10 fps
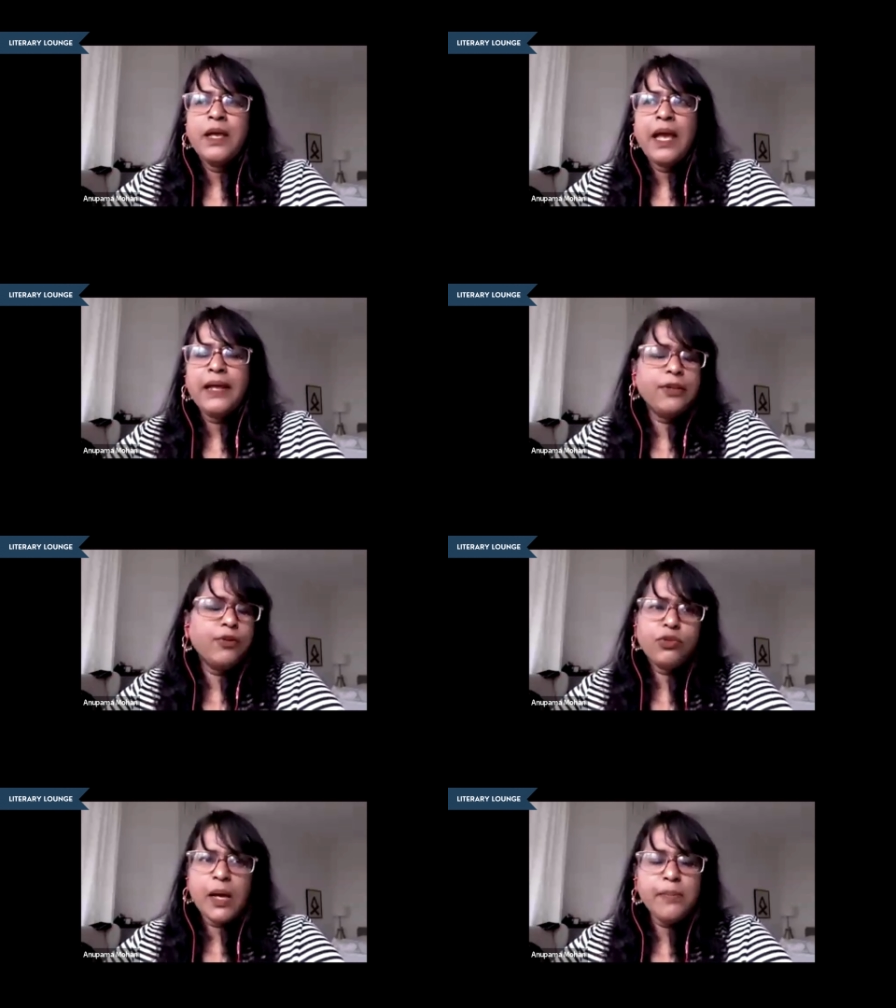And you
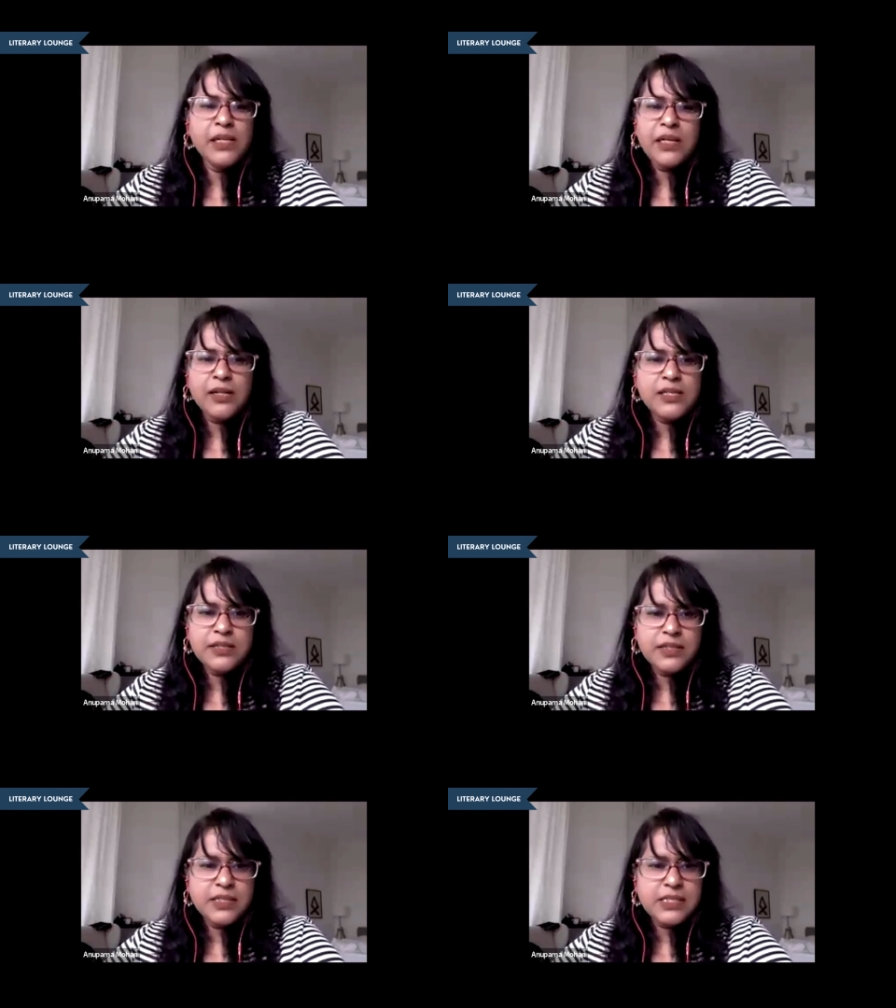know, Tamil
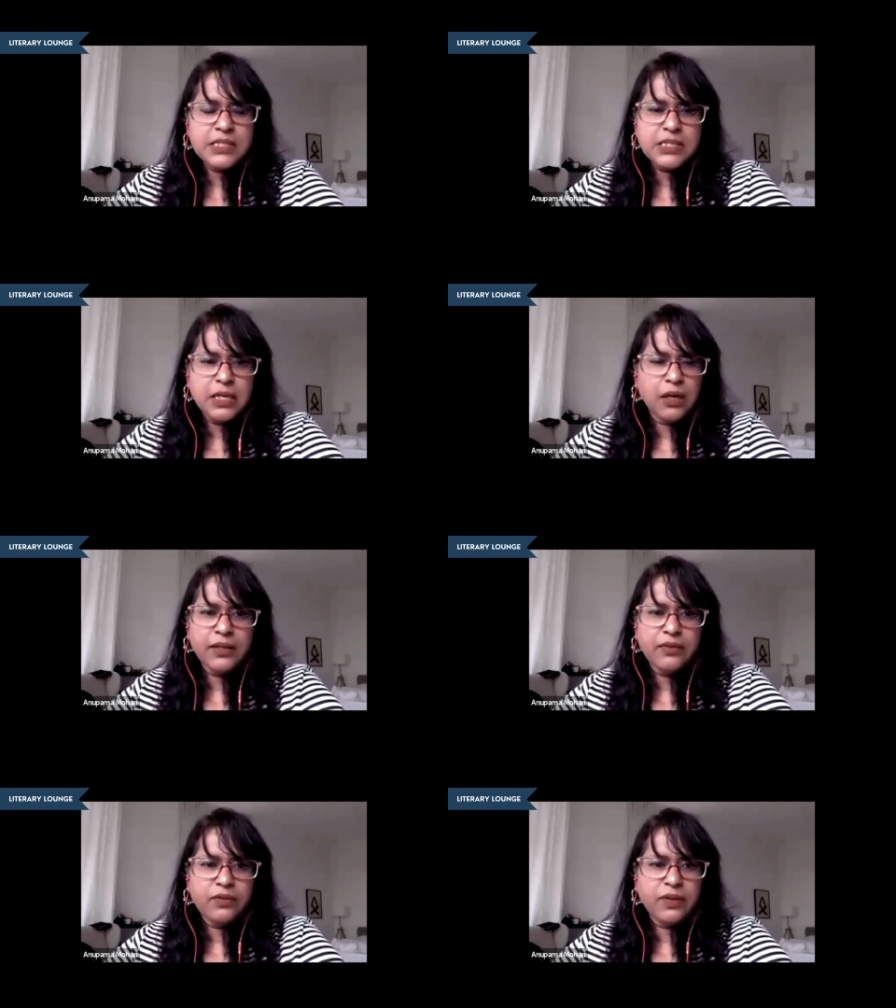culture is uh,
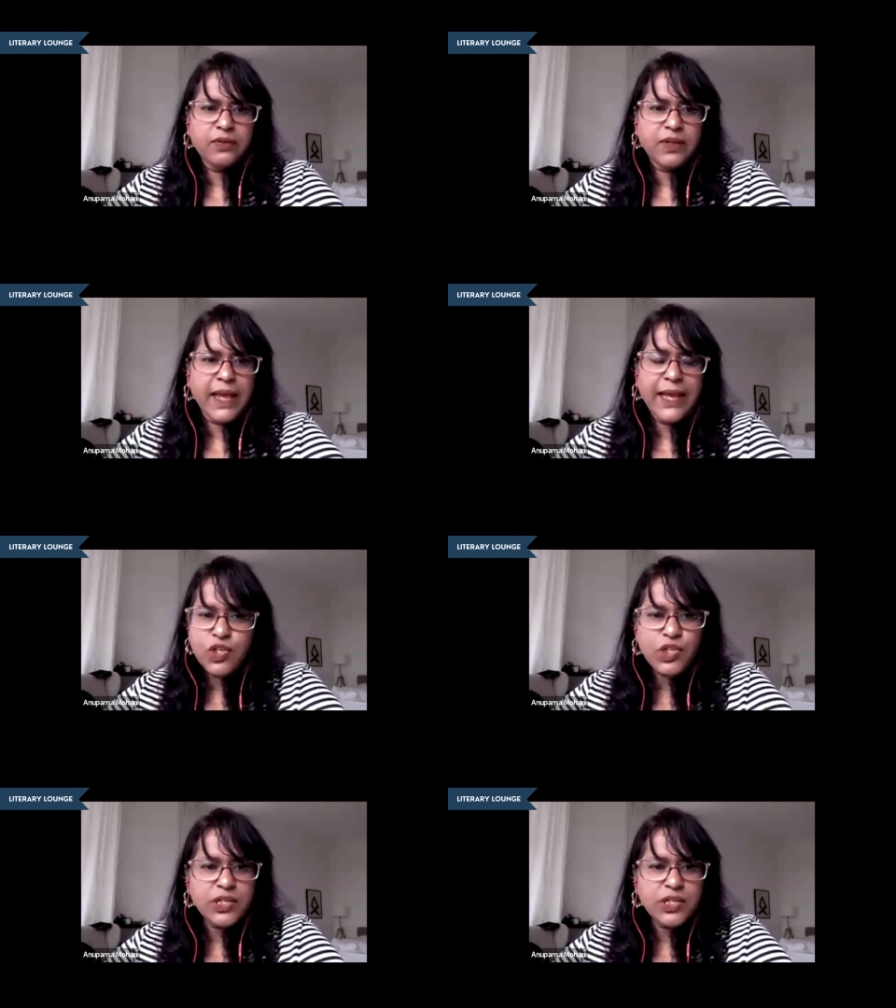is is
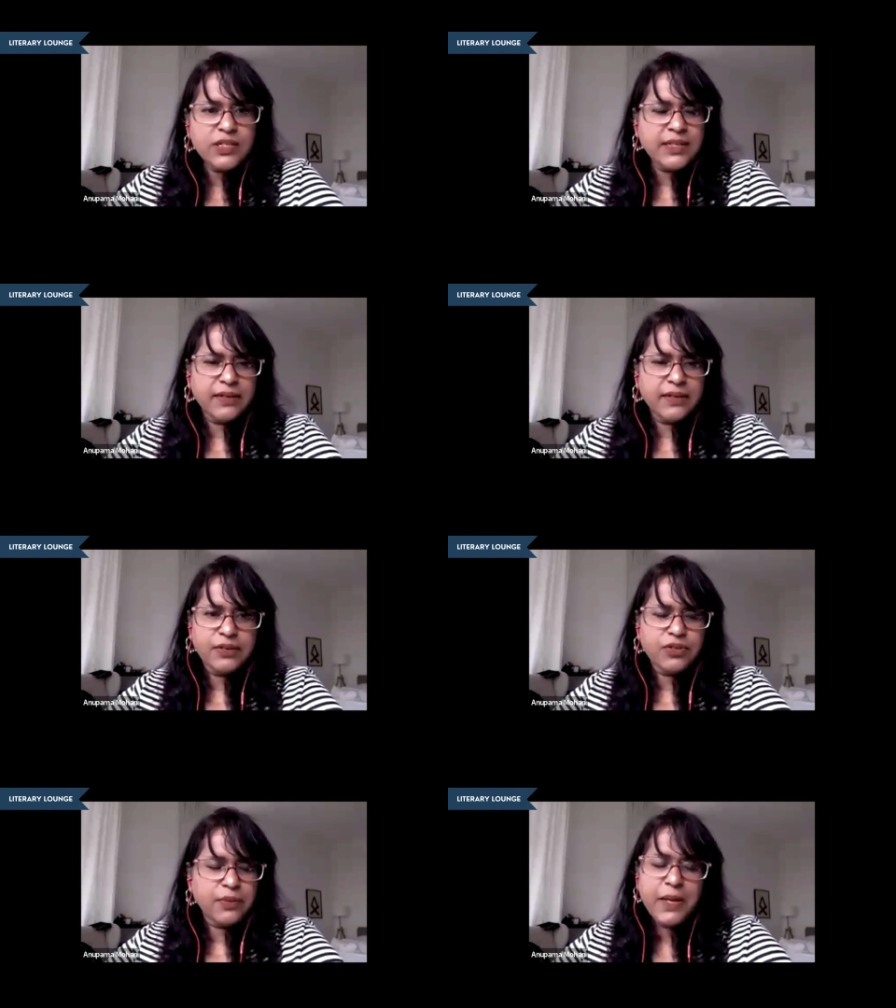ancient and
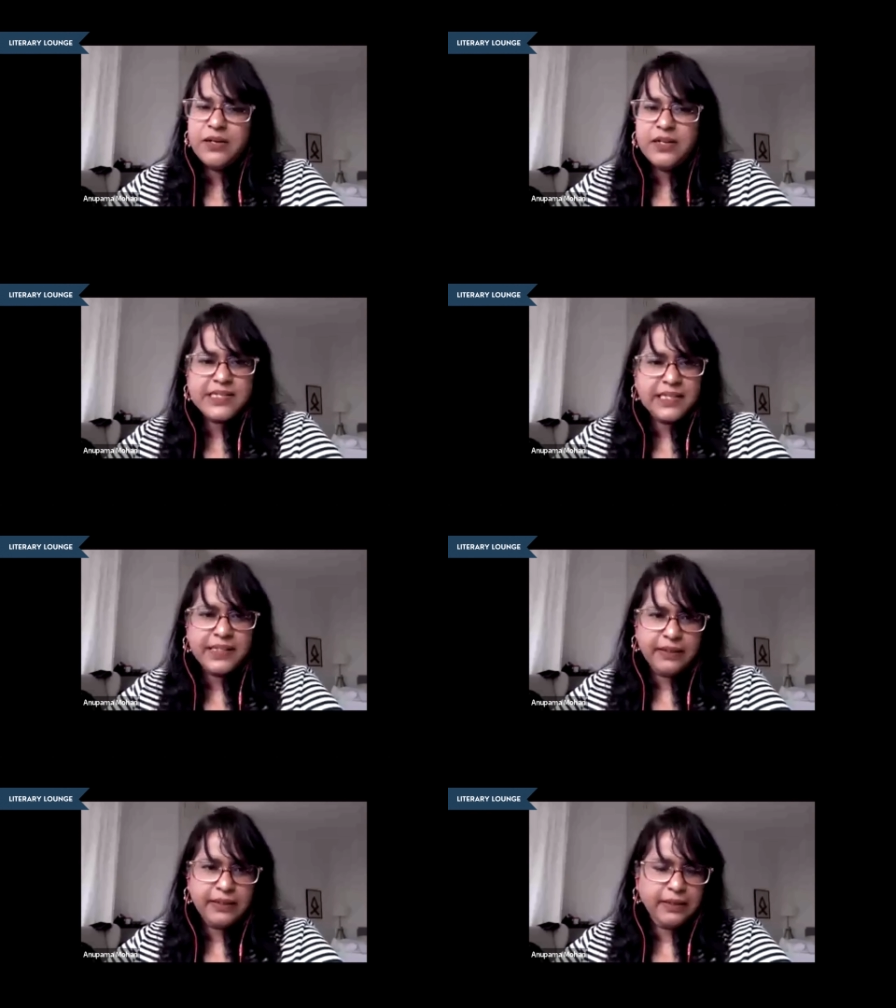
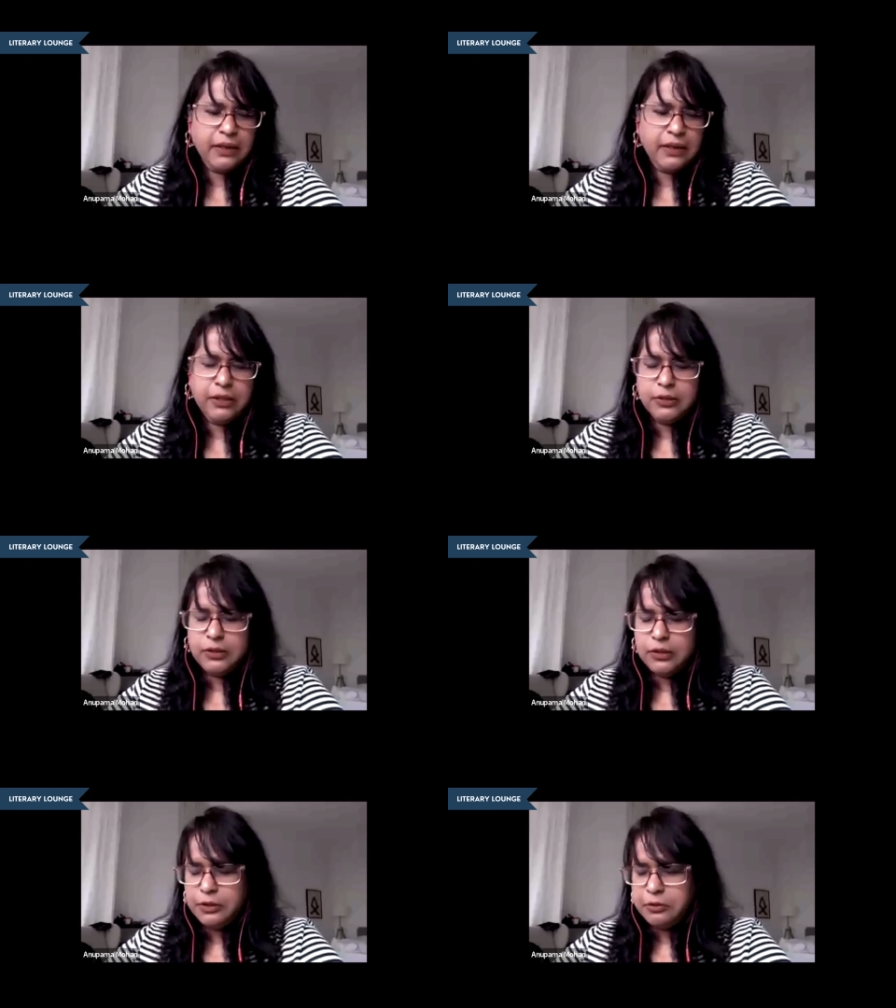tremendously, uh,
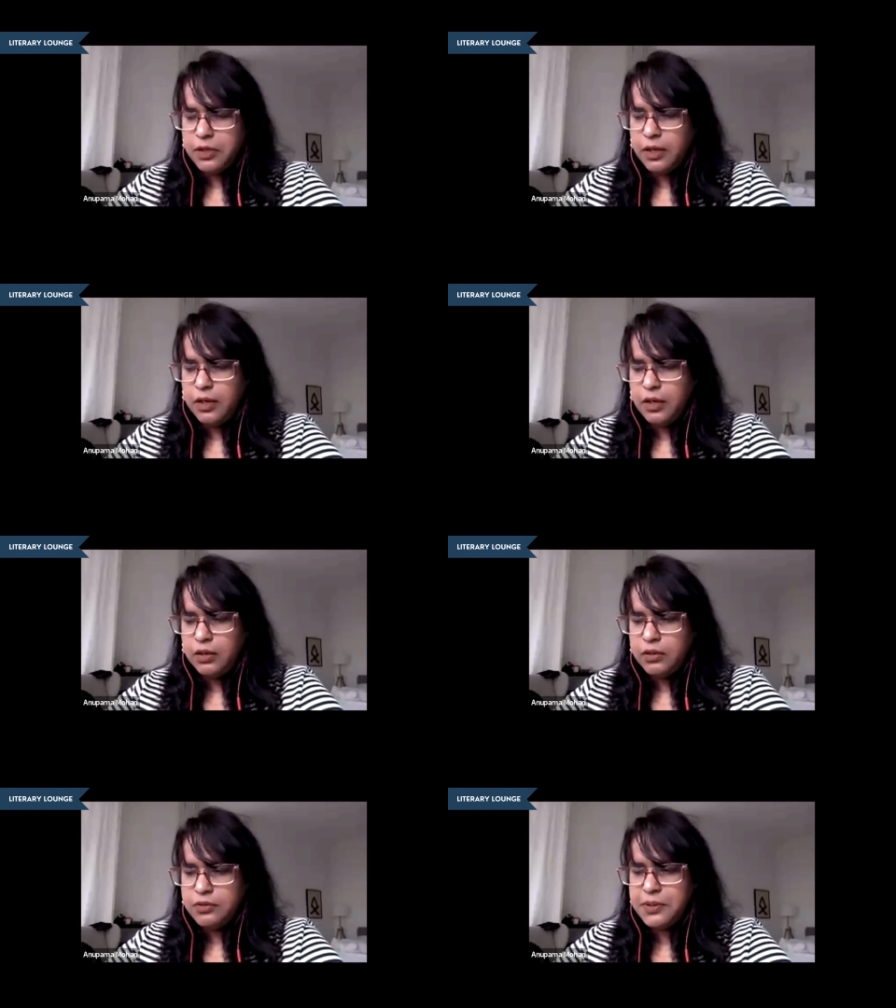you know, uh,